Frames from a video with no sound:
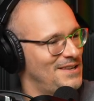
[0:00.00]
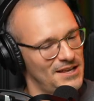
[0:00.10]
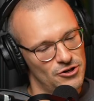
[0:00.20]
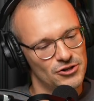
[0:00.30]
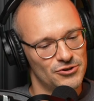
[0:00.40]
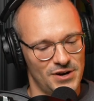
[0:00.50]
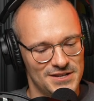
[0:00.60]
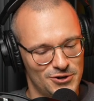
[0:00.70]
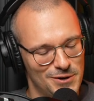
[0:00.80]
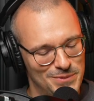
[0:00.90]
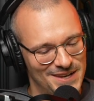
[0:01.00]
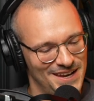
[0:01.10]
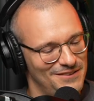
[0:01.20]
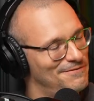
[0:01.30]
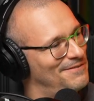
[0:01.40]
That transcript
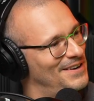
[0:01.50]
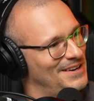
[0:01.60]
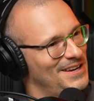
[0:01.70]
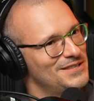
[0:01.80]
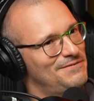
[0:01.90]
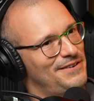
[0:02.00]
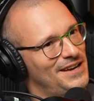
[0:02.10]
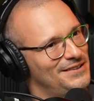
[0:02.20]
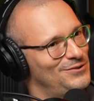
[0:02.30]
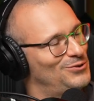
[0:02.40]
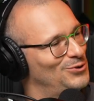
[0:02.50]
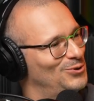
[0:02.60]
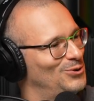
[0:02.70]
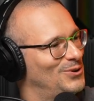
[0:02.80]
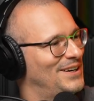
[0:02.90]
get uh, gets fed
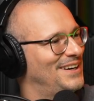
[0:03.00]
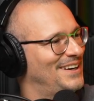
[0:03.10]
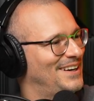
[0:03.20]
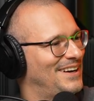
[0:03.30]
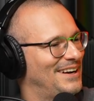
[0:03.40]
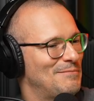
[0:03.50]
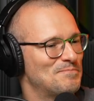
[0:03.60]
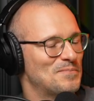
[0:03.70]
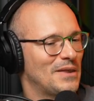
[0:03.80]
to um,